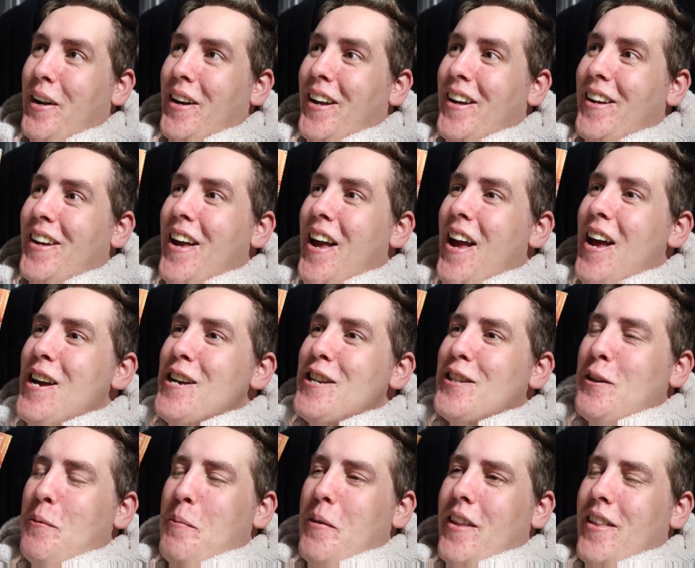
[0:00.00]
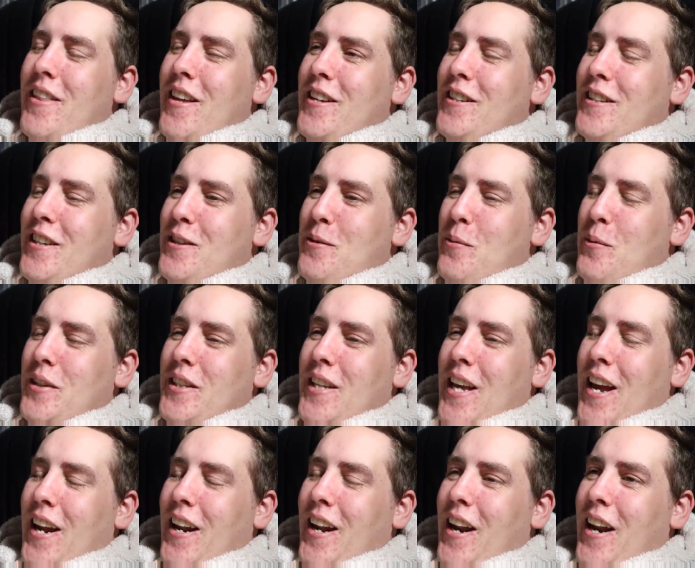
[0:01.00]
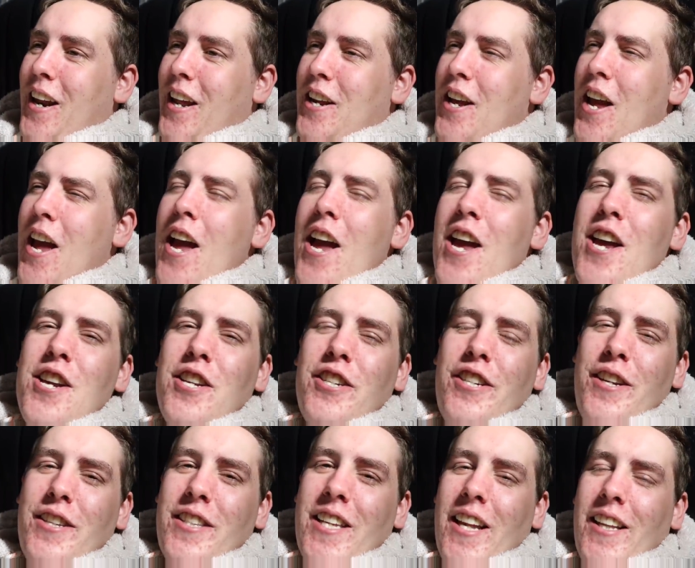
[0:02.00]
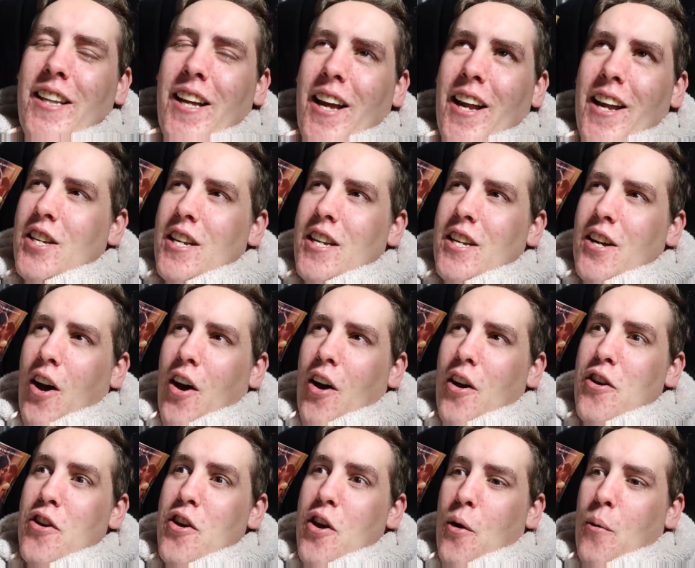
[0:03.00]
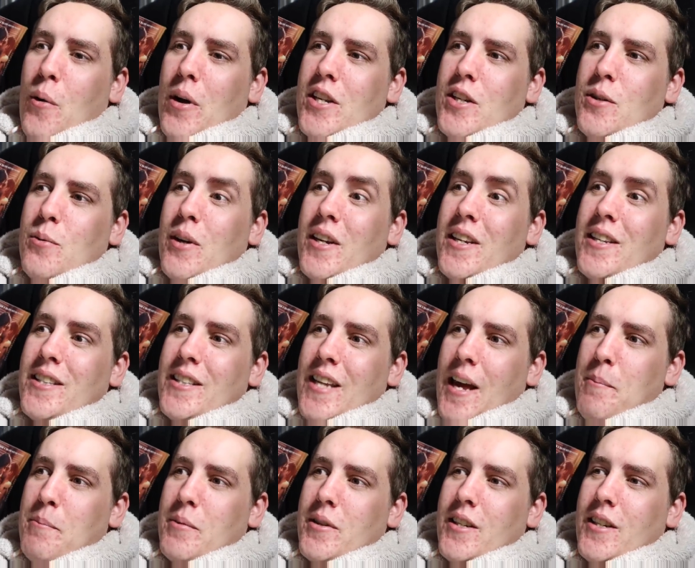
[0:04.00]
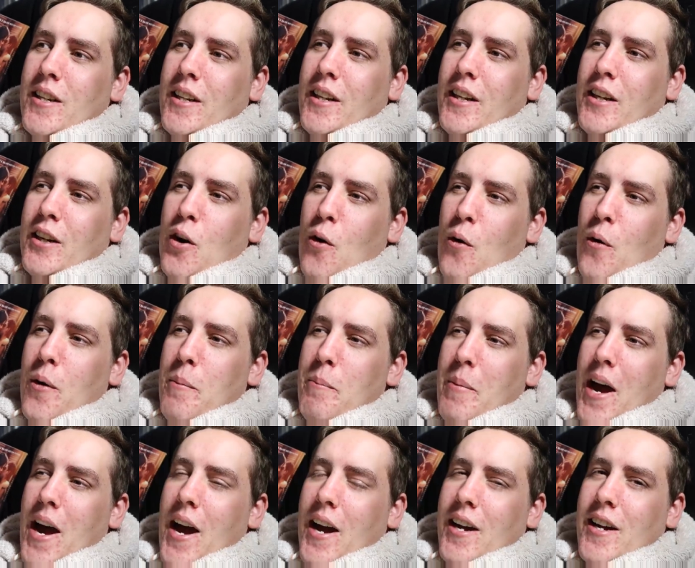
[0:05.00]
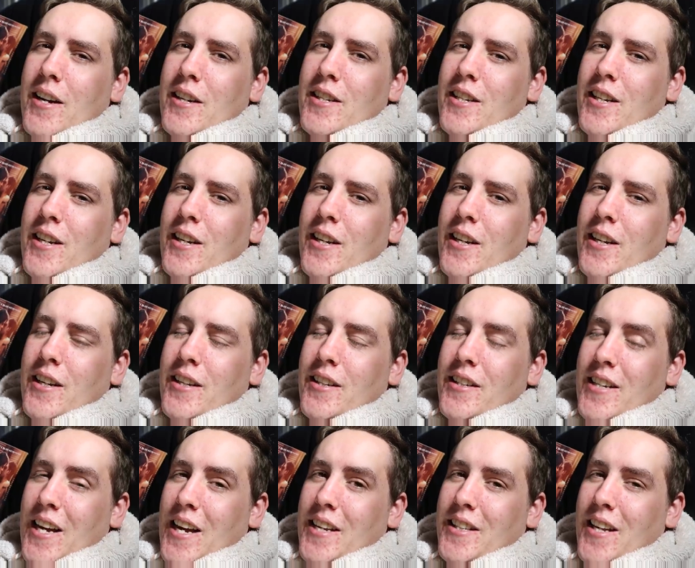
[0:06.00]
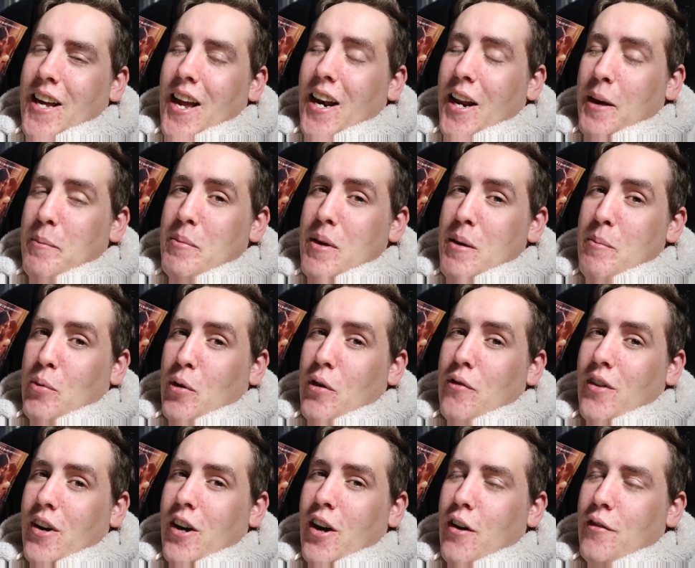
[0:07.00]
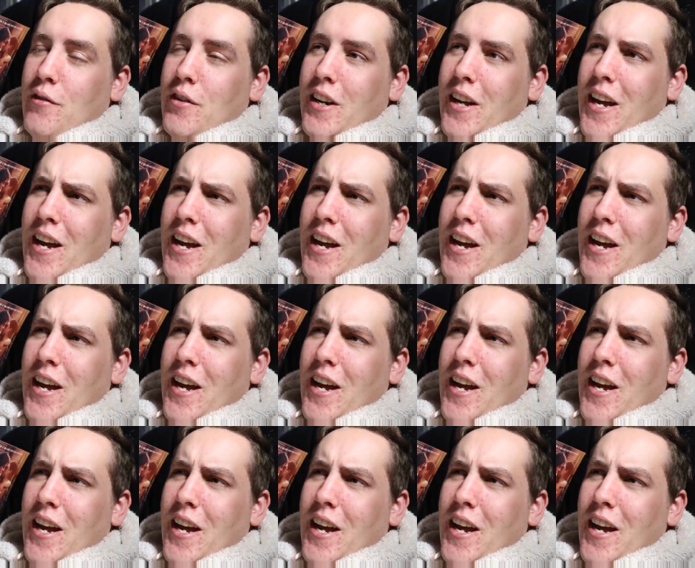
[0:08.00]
but like some of the things that she was saying, and like she said that she got Noah to accept going back to Tessa and like being boyfriend and girlfriend